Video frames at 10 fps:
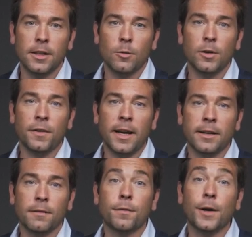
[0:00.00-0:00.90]
We've
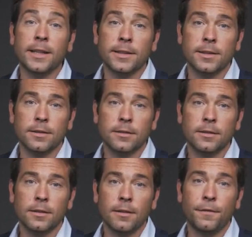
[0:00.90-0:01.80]
had friends,
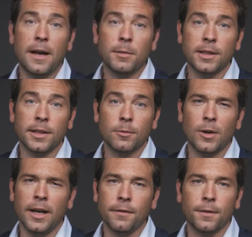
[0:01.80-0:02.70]
family,
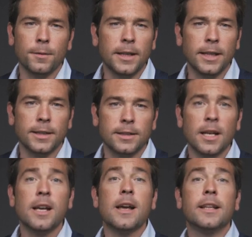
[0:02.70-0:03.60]
wife, three kids,
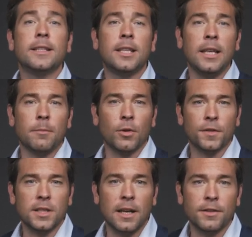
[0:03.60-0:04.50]
a team of
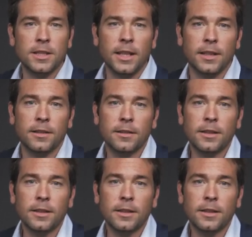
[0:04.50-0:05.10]
17.